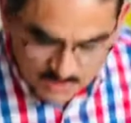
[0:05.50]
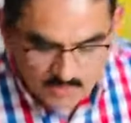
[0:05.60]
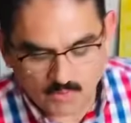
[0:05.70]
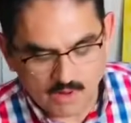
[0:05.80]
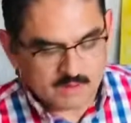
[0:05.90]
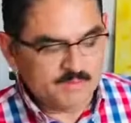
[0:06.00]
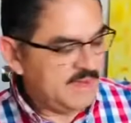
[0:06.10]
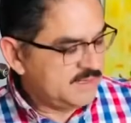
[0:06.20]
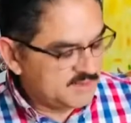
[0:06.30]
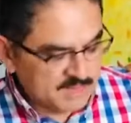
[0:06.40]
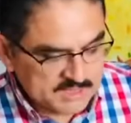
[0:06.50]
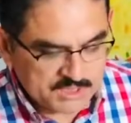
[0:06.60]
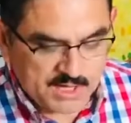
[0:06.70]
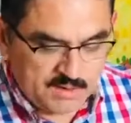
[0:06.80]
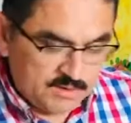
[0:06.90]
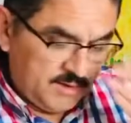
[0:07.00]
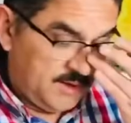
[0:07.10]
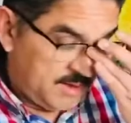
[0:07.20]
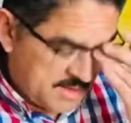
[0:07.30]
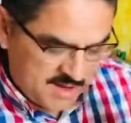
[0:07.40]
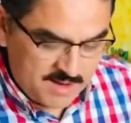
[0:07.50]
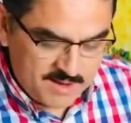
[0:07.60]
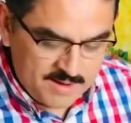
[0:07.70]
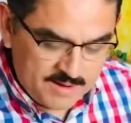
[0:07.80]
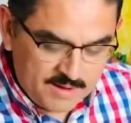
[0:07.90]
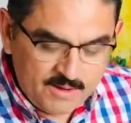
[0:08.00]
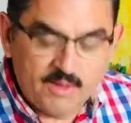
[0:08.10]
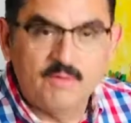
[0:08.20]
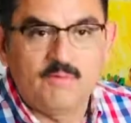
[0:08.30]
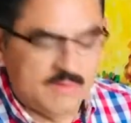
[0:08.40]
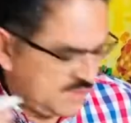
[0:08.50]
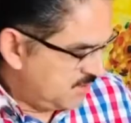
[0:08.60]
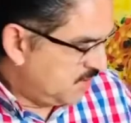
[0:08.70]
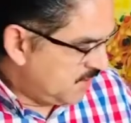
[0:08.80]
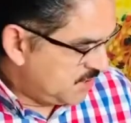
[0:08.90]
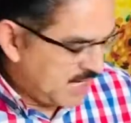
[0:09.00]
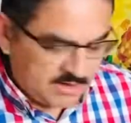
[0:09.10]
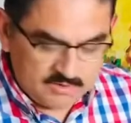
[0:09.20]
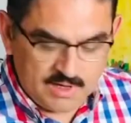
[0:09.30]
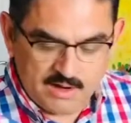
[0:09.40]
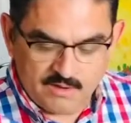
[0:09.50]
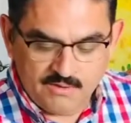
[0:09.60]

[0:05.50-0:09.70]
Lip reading: welcome back to my channel, which is your channel now.